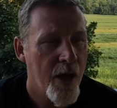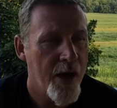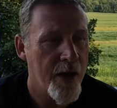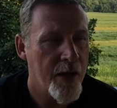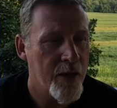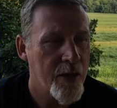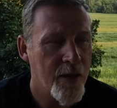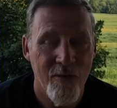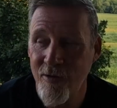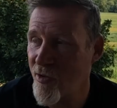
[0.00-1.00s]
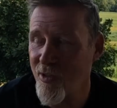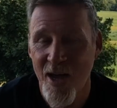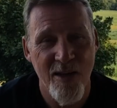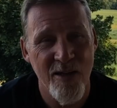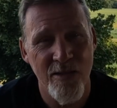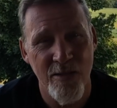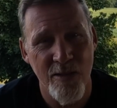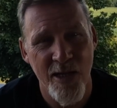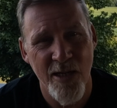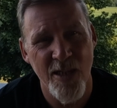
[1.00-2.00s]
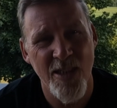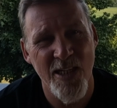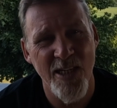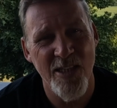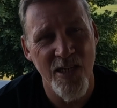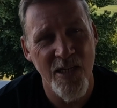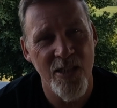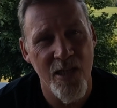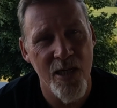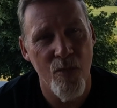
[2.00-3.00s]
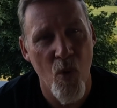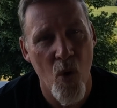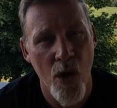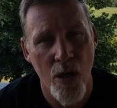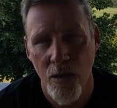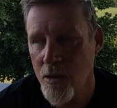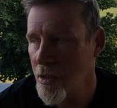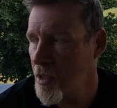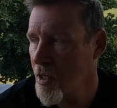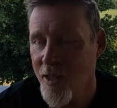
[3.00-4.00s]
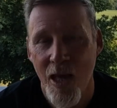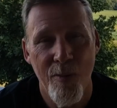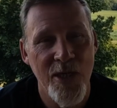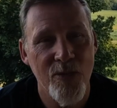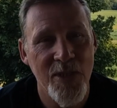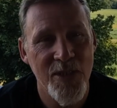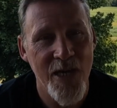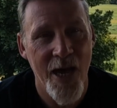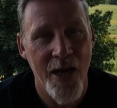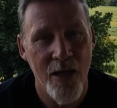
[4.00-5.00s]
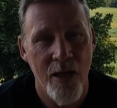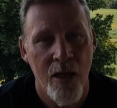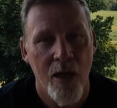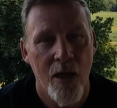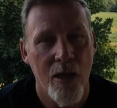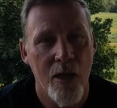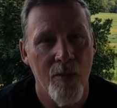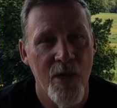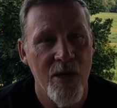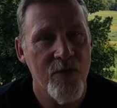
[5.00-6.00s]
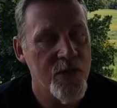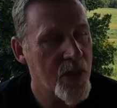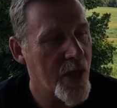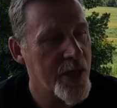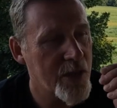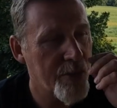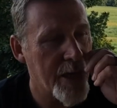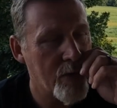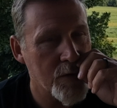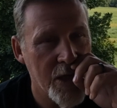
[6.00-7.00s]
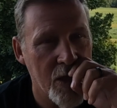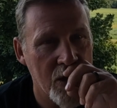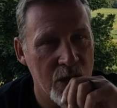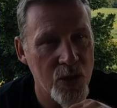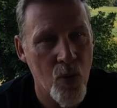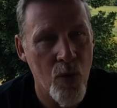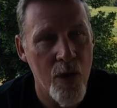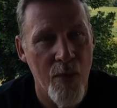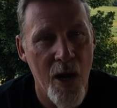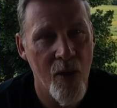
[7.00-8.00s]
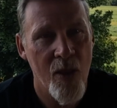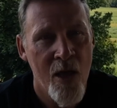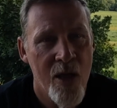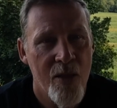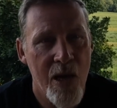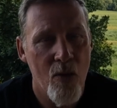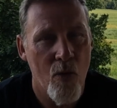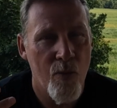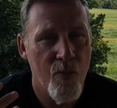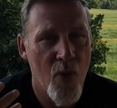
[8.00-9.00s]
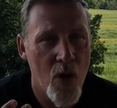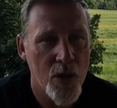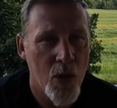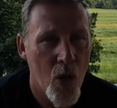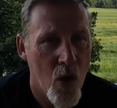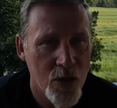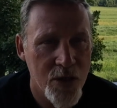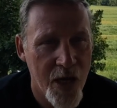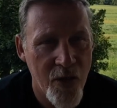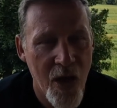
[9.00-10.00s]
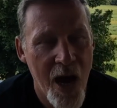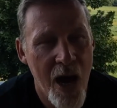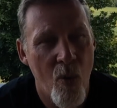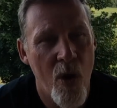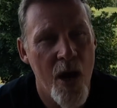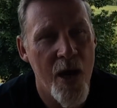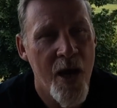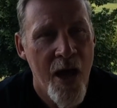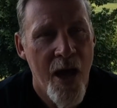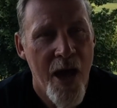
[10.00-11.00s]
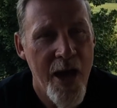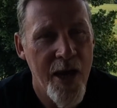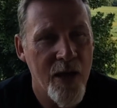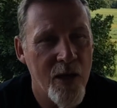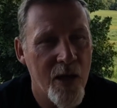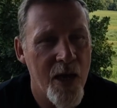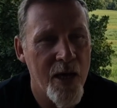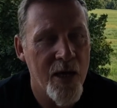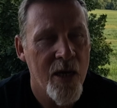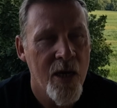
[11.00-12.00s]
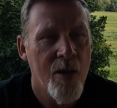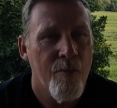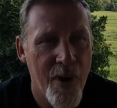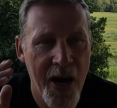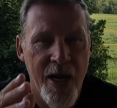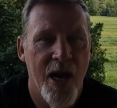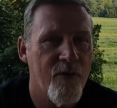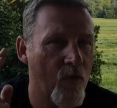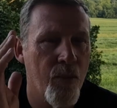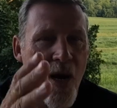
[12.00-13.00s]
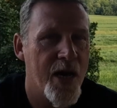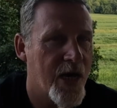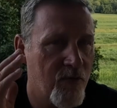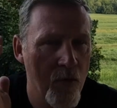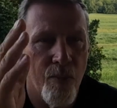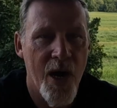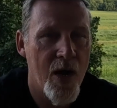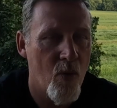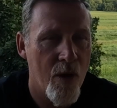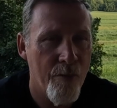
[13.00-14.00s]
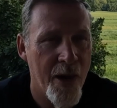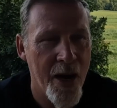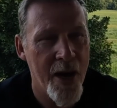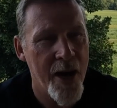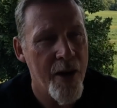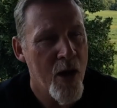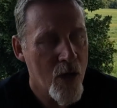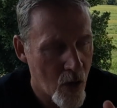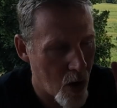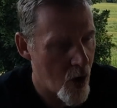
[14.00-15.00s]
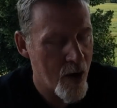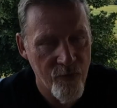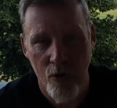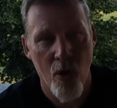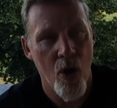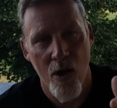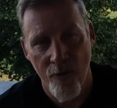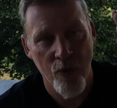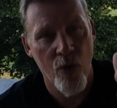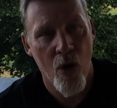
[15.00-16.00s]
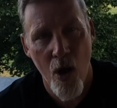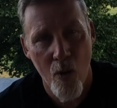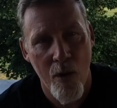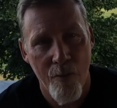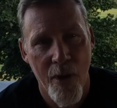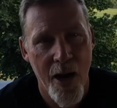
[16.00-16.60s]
And, you know, that doesn't exist anymore. That makes me sad. Even to, like, somebody was telling a story about they were parked alongside the highway and, like, bike after bike after bike went by, car after car after car went